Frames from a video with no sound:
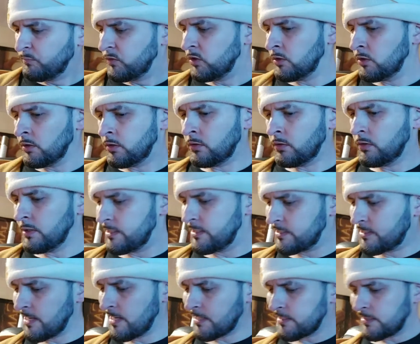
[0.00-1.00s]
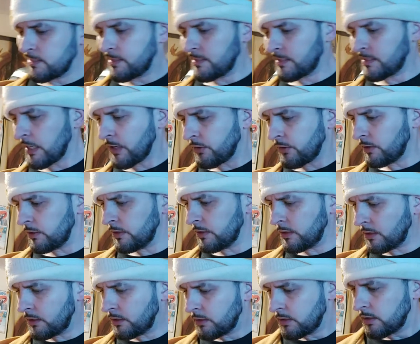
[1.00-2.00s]
it's
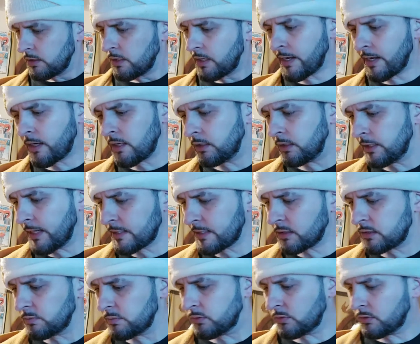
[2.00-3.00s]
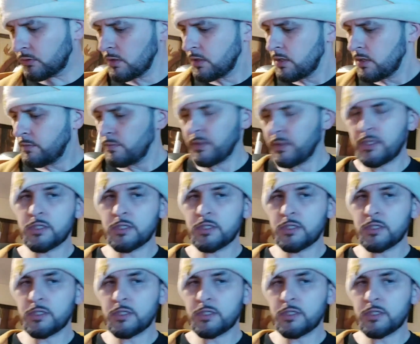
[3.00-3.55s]
necessarily a collectible.